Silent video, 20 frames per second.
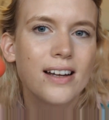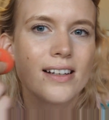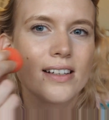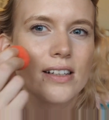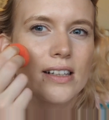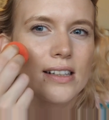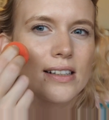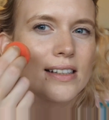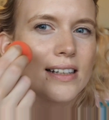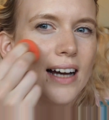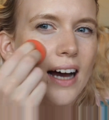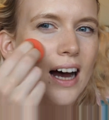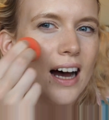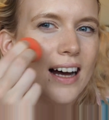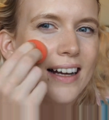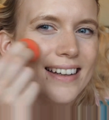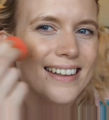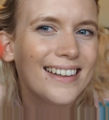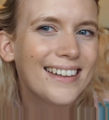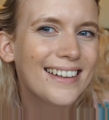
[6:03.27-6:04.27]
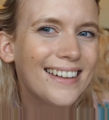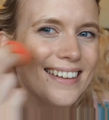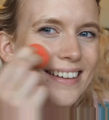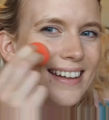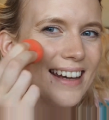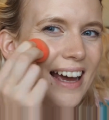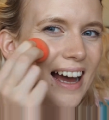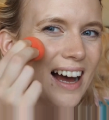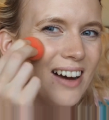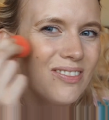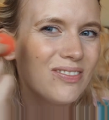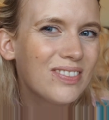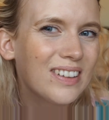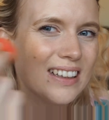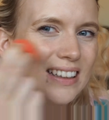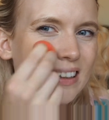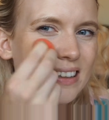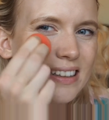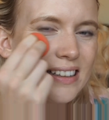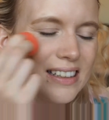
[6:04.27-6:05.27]
just on the
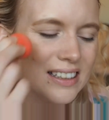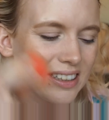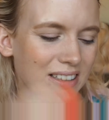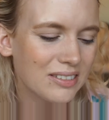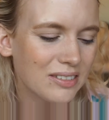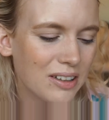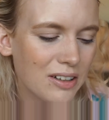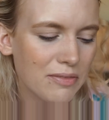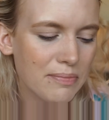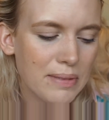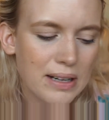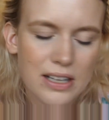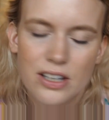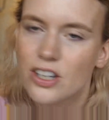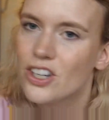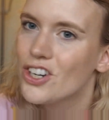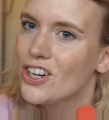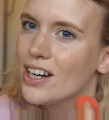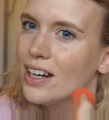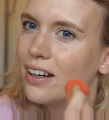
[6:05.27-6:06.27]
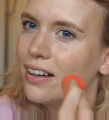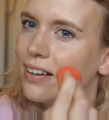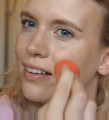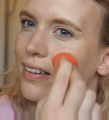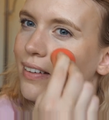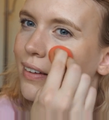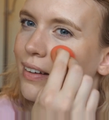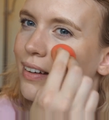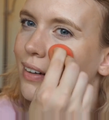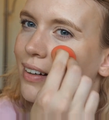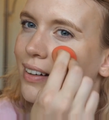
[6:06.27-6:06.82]
apples of my cheeks.